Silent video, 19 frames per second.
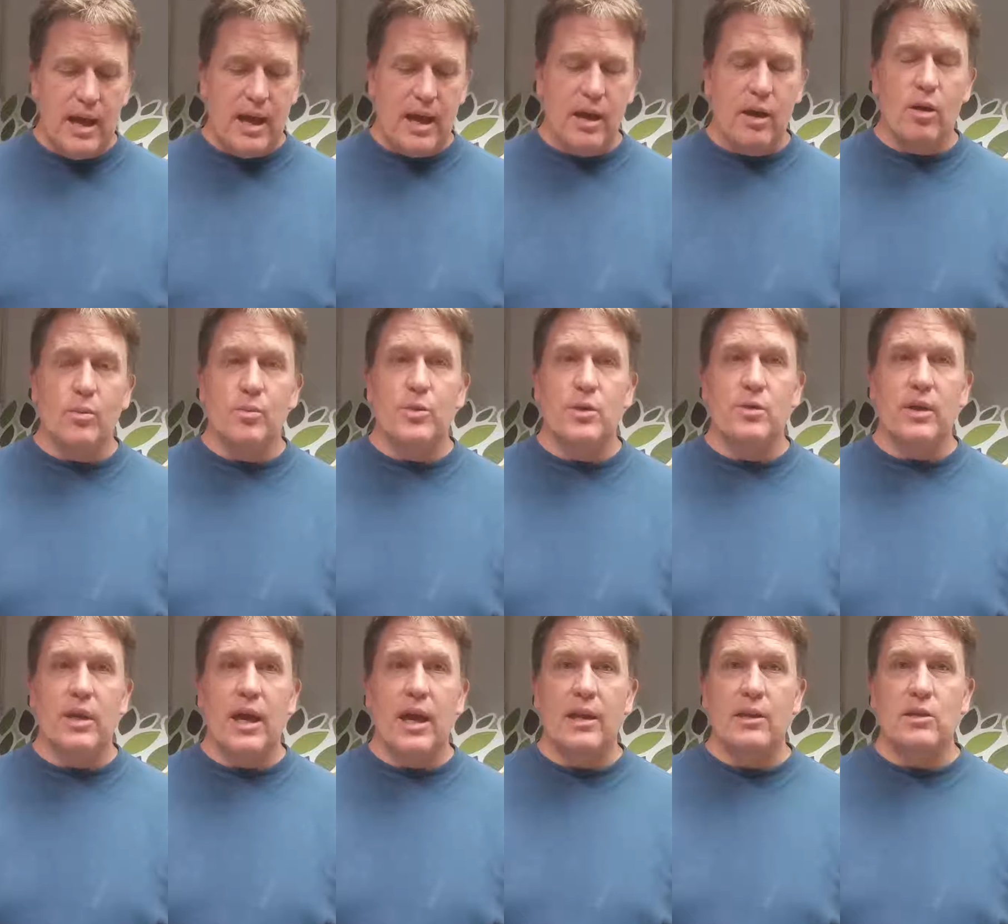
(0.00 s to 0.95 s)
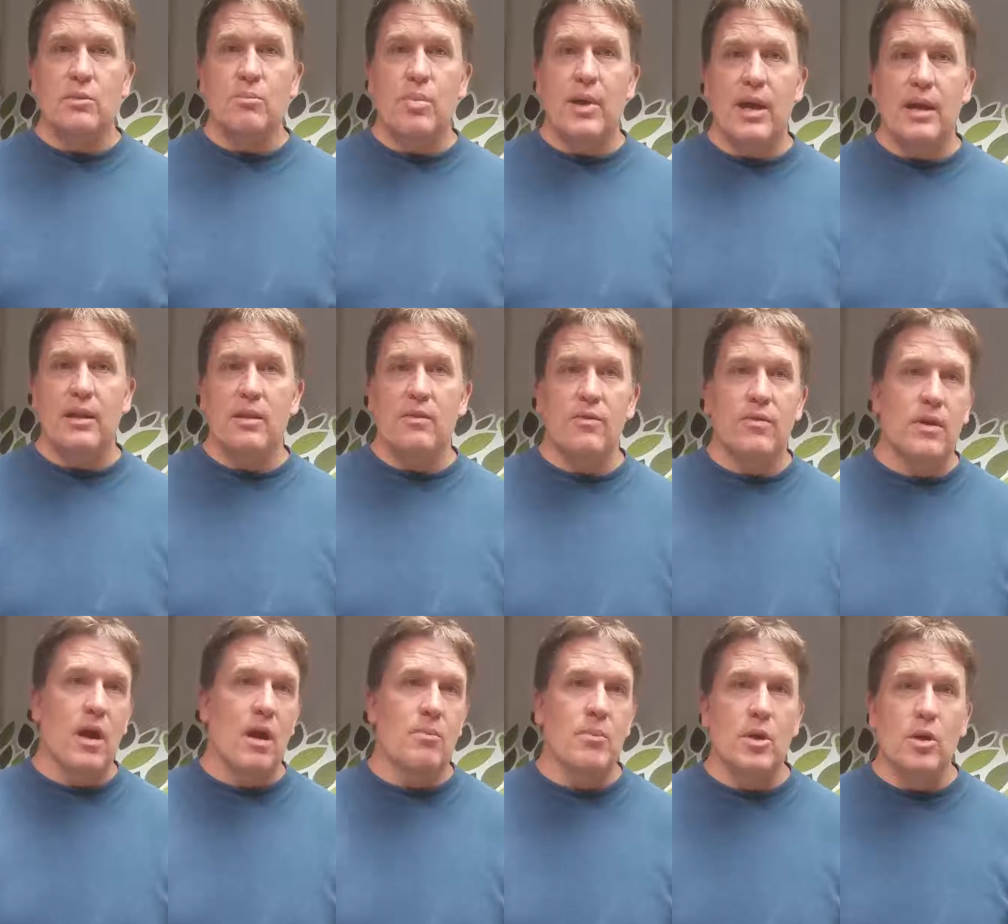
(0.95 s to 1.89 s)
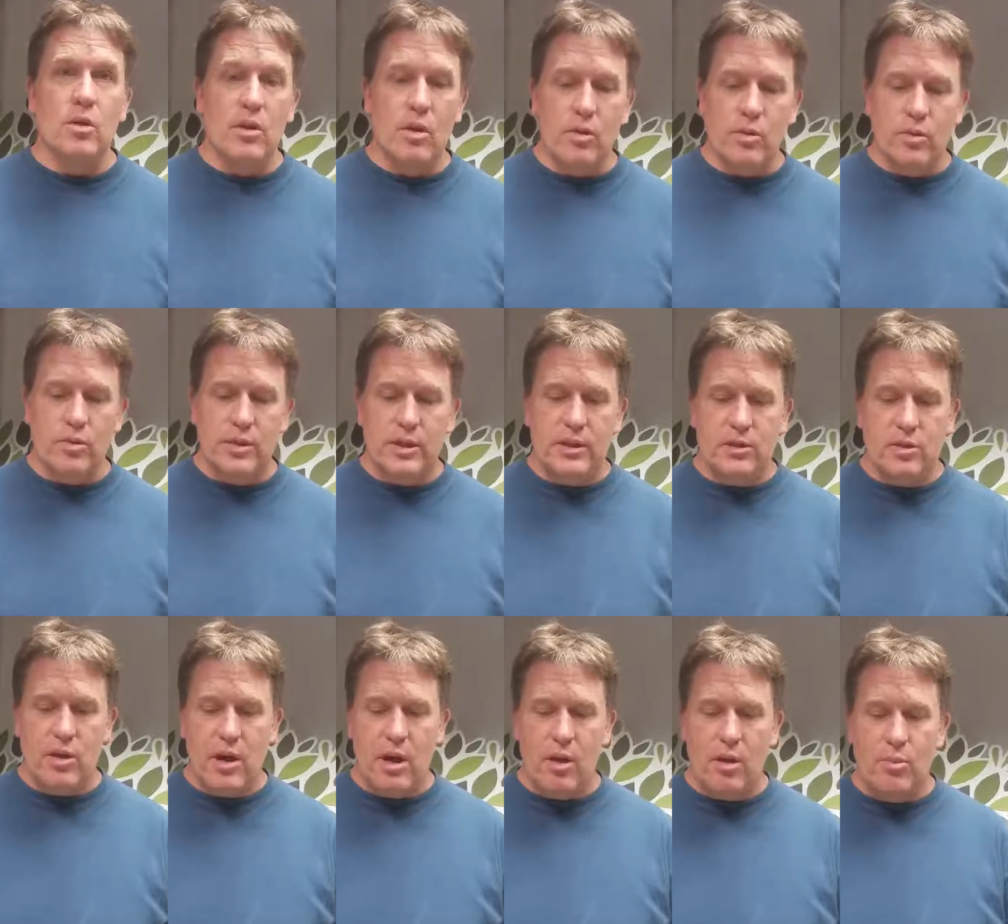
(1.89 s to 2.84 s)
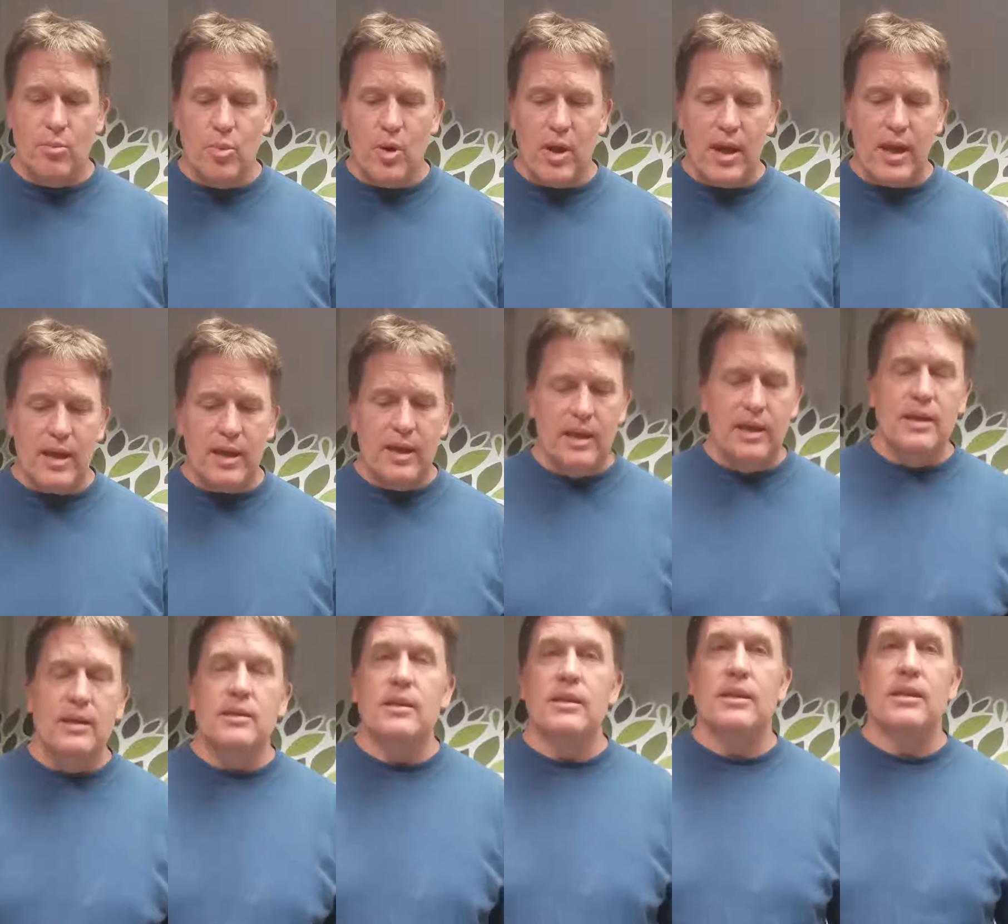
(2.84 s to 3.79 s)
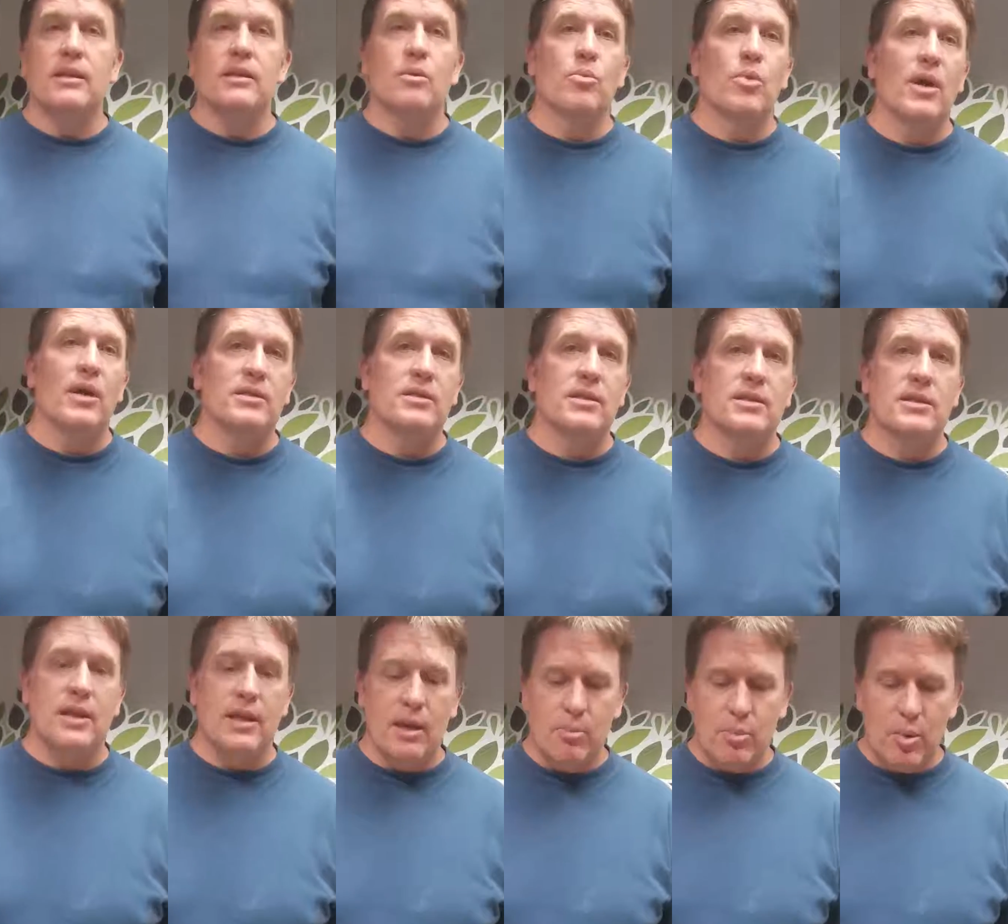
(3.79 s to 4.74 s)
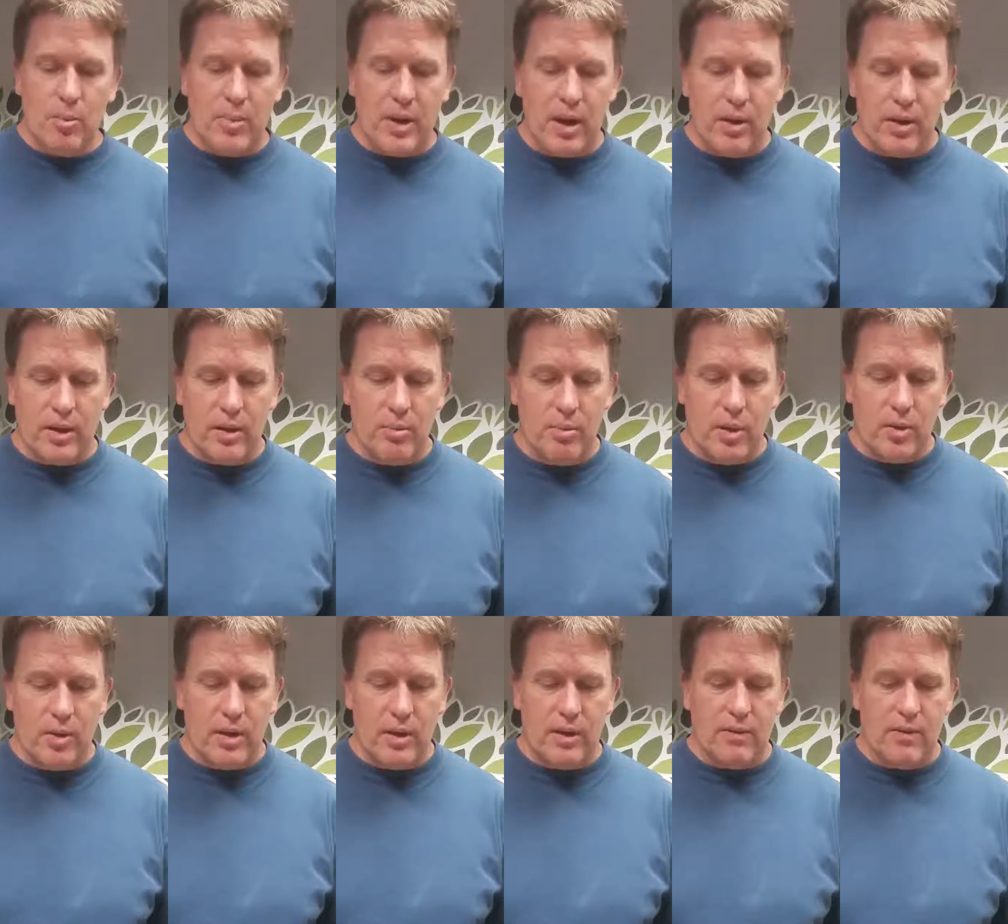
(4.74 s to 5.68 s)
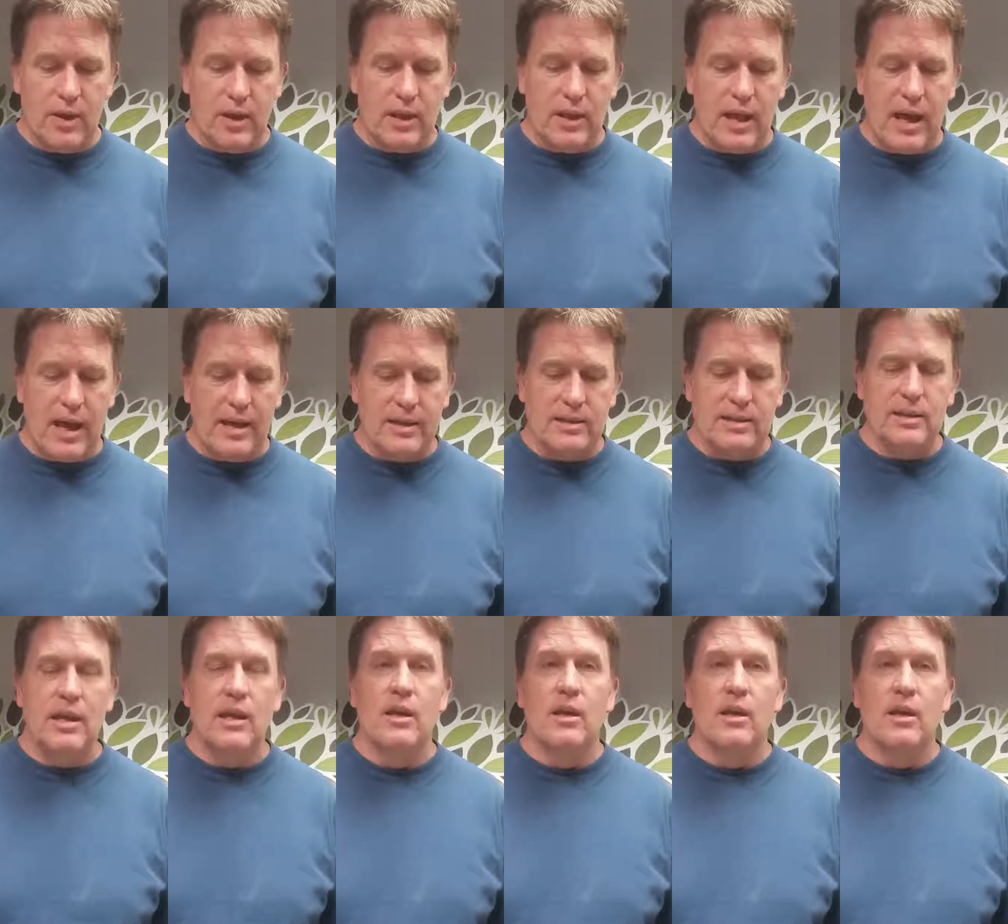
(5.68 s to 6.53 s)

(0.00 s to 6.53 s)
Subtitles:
I hope to engage and pay the phenomenal local teacher Heron Bray to lead the processing and preparing component of the class.